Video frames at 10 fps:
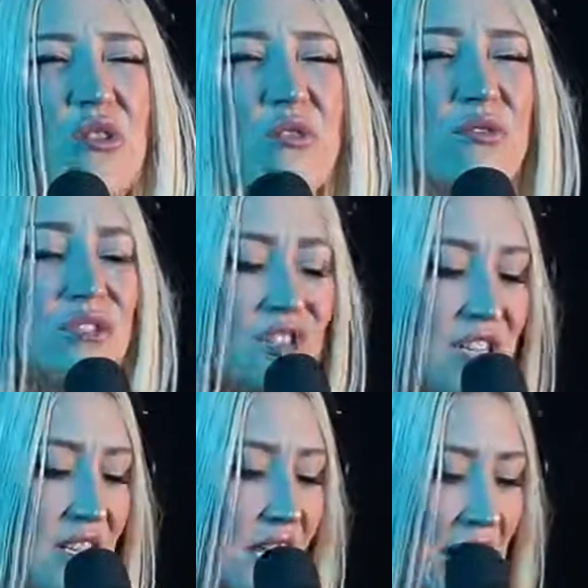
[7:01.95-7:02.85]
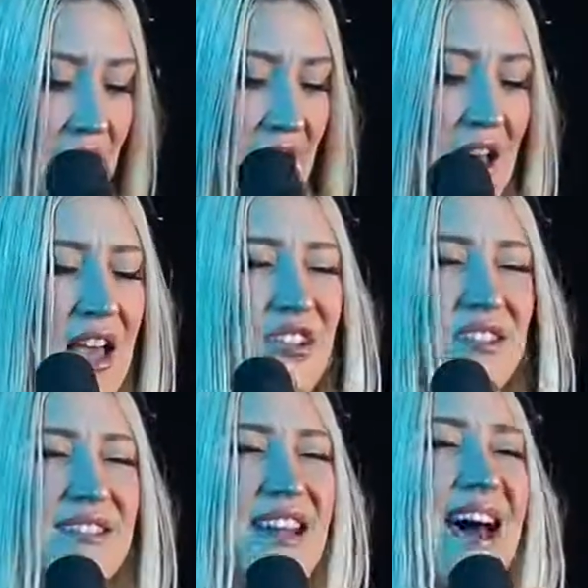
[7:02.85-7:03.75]
Who's she?
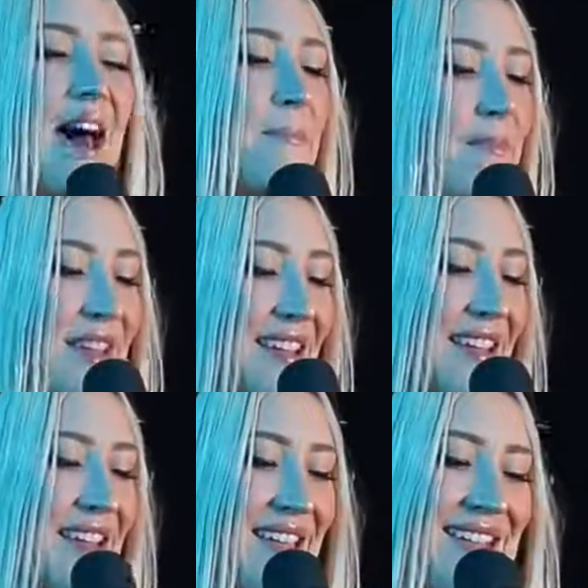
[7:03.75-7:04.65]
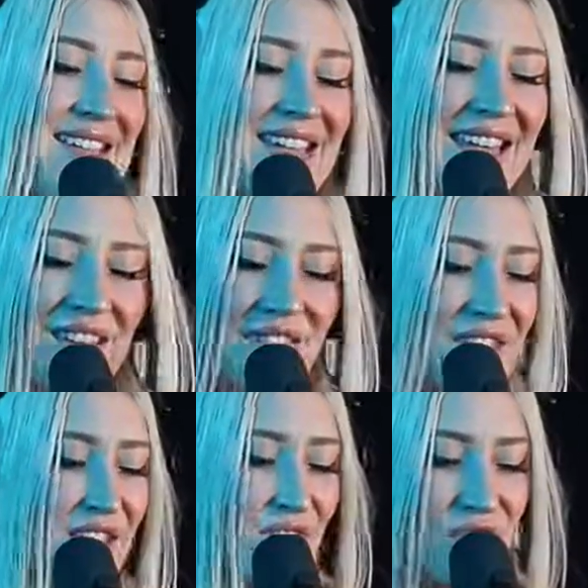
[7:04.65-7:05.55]
She's not me.
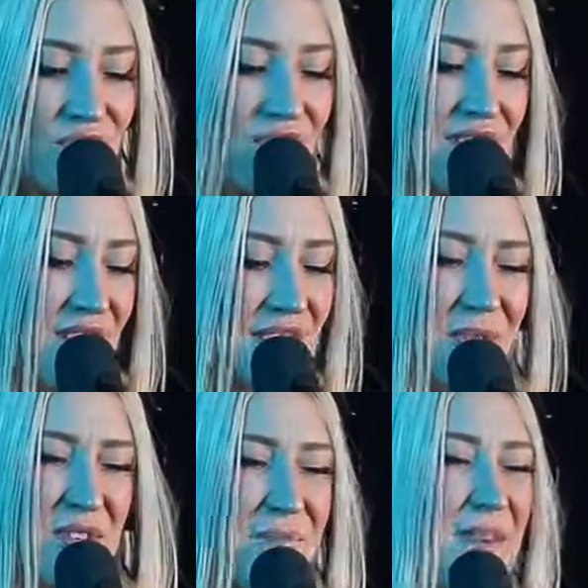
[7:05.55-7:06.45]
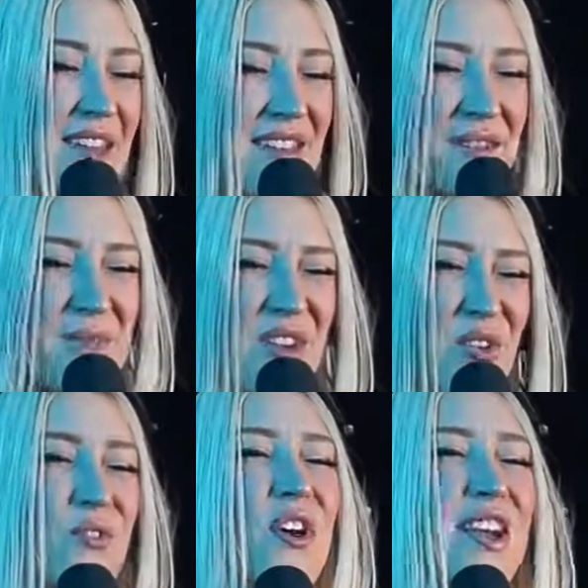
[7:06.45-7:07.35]
These extremes are making
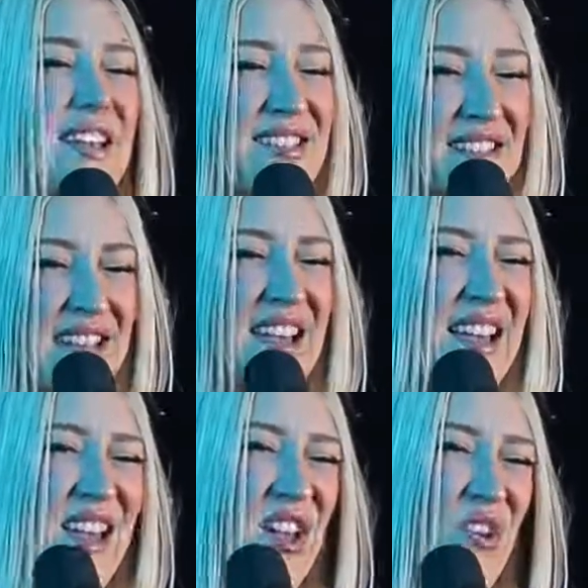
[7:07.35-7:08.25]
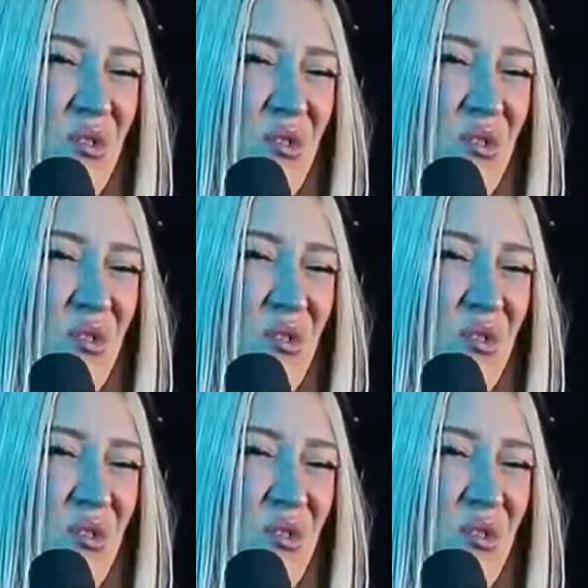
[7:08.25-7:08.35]
me crazy.